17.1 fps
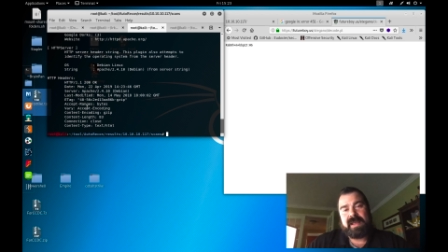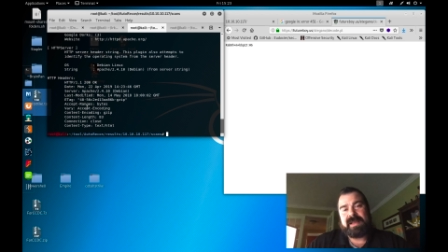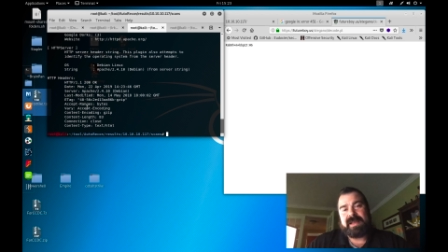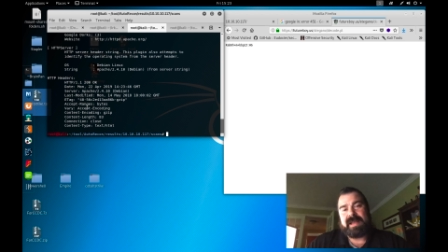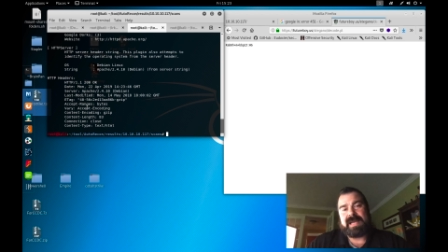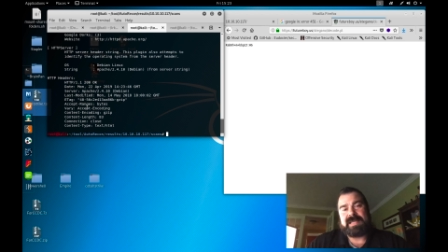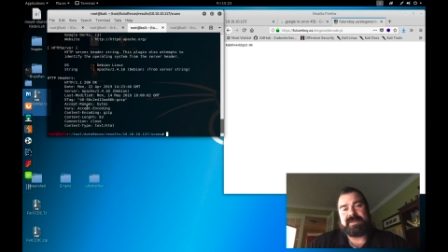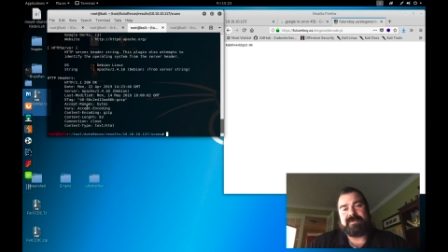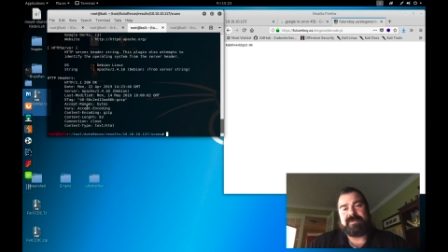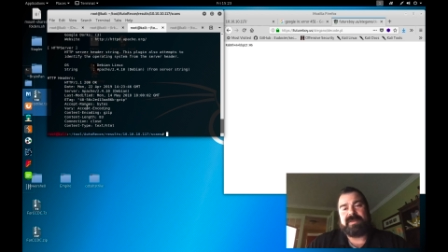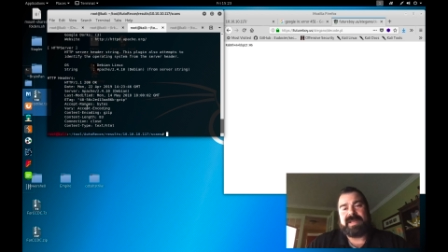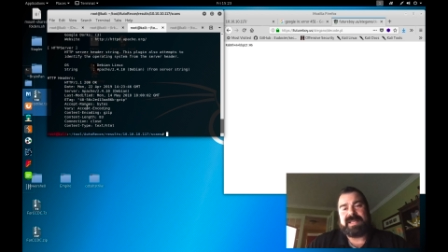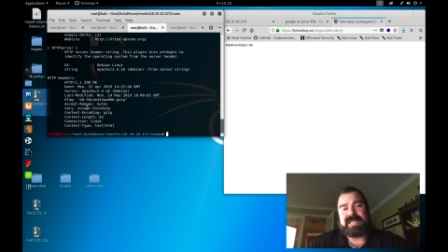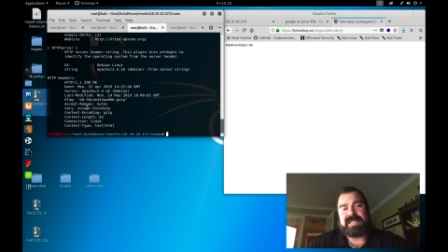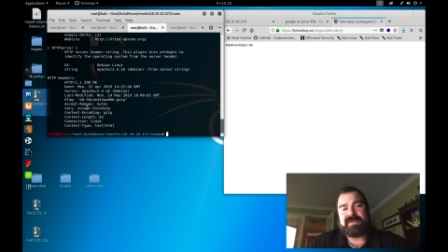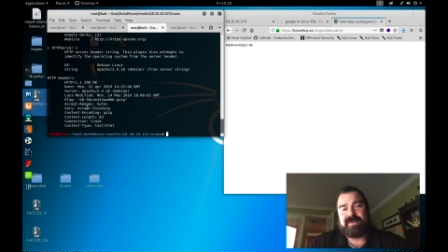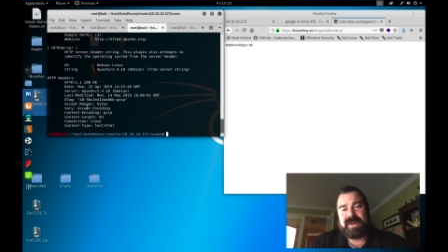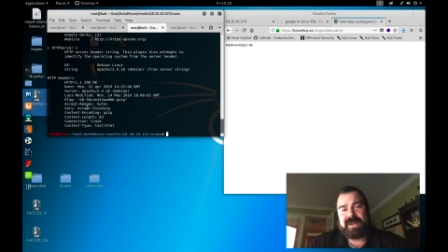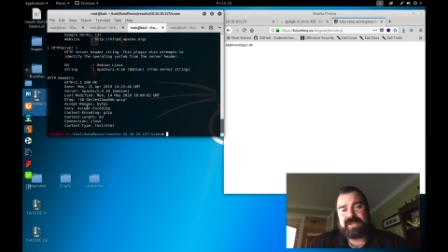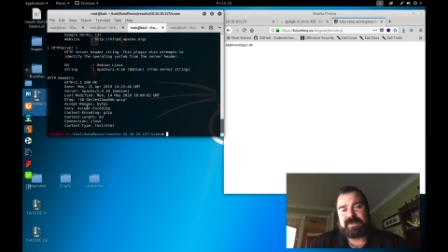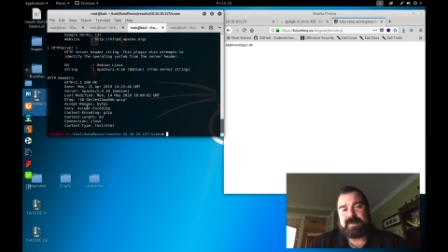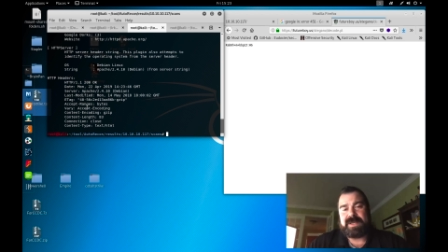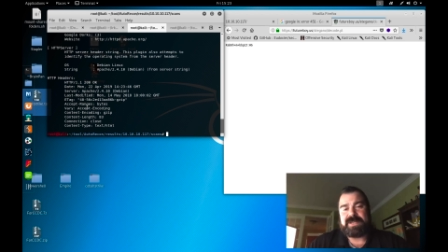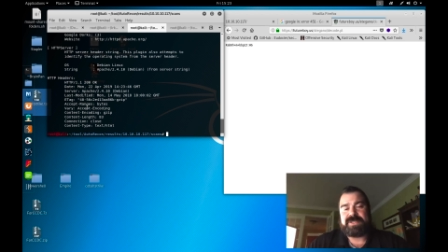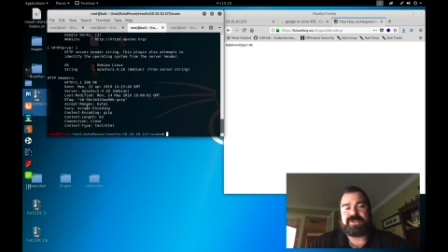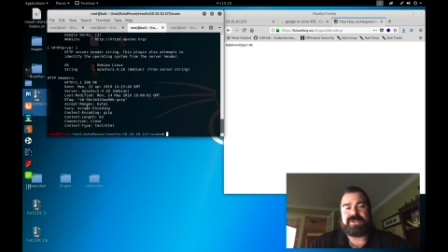Guys, if you like these videos,
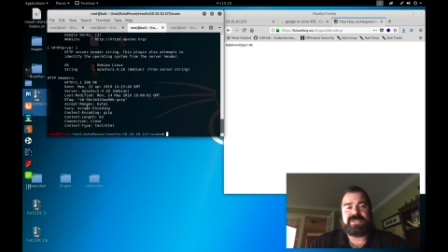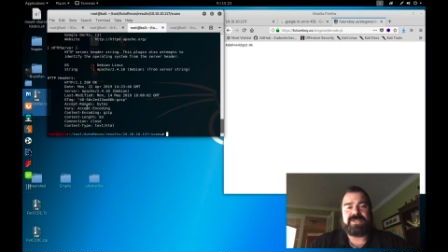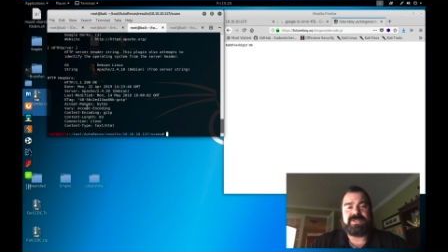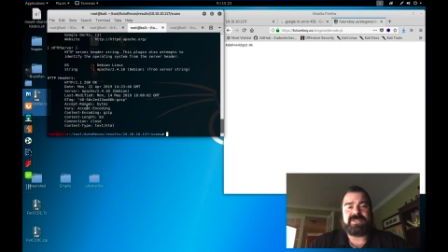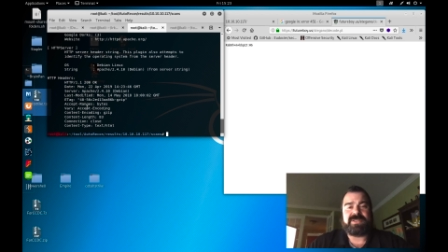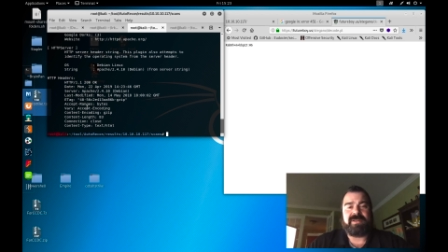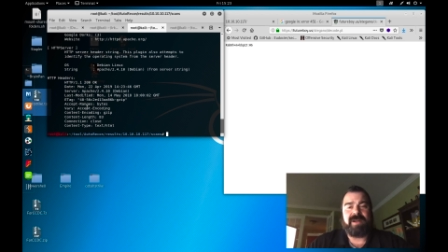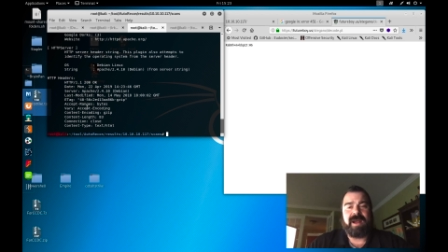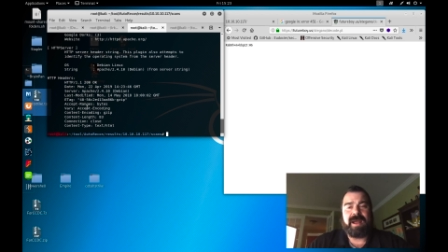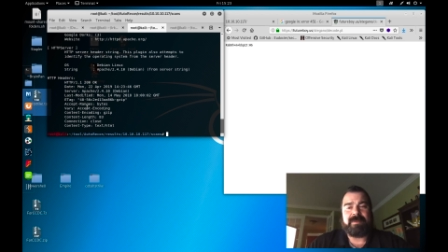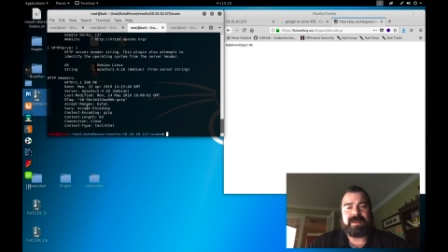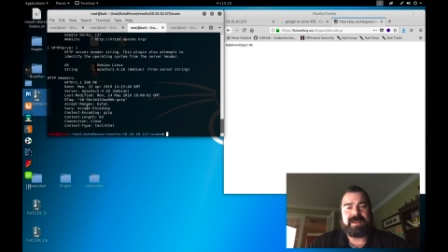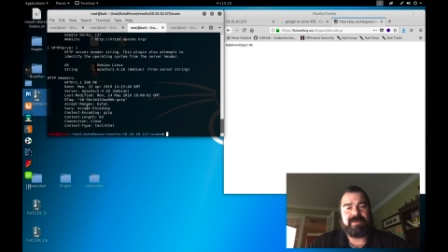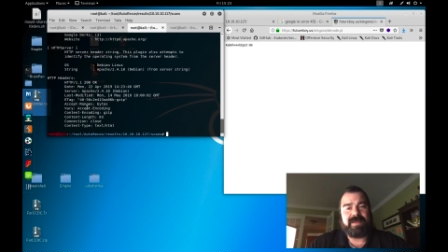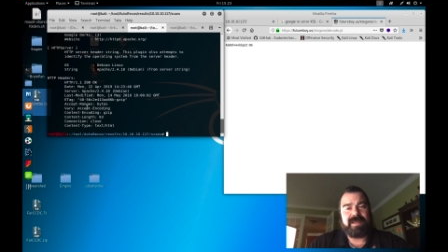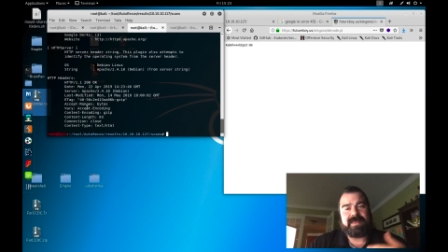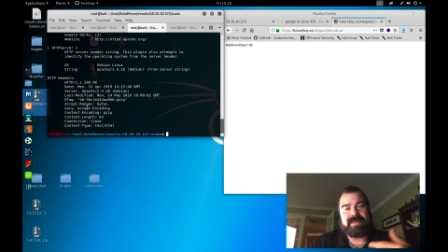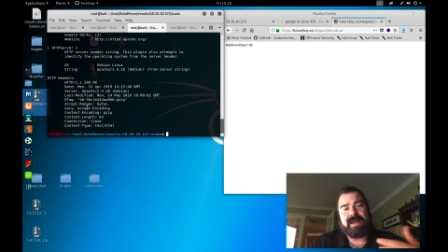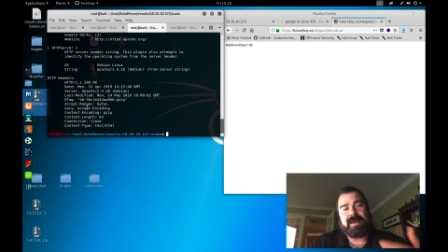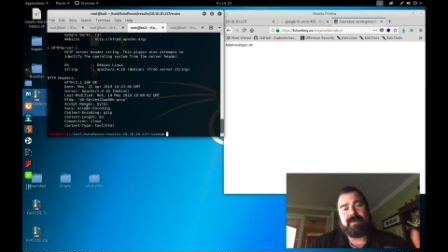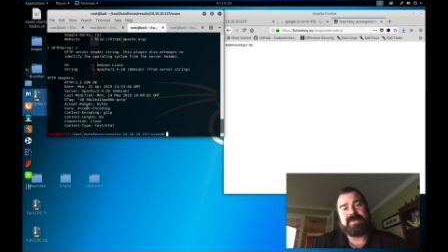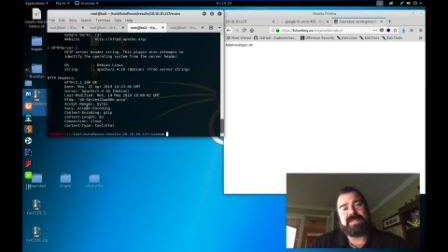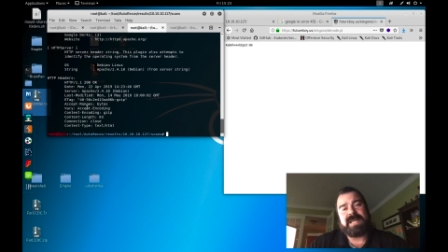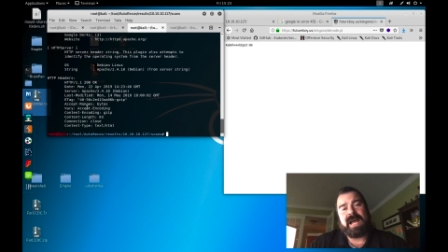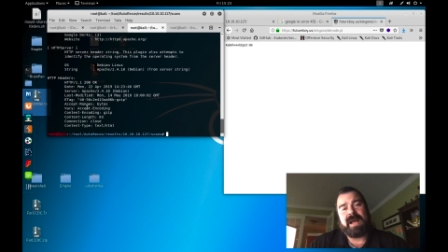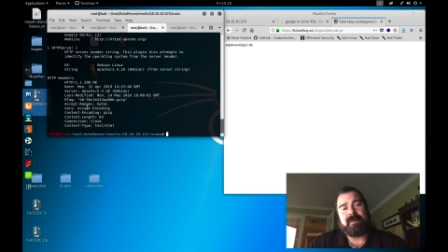make sure you subscribe, give it a
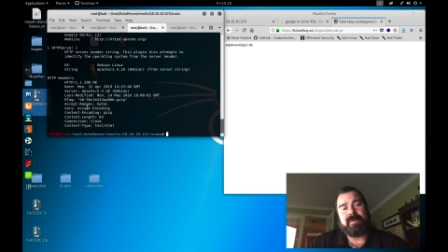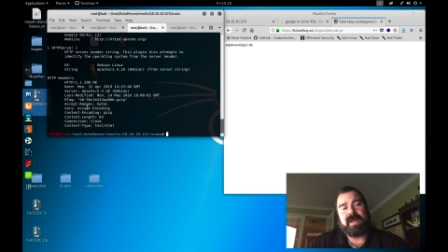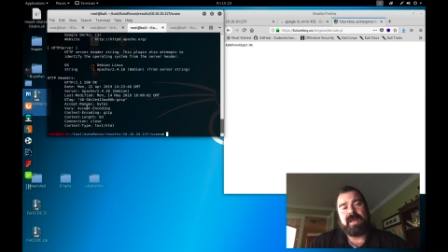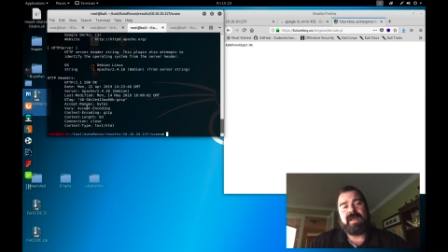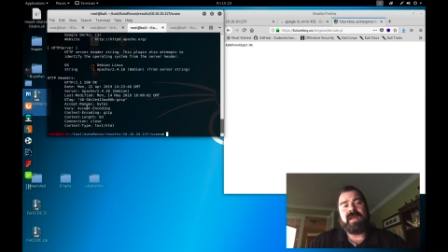thumbs up.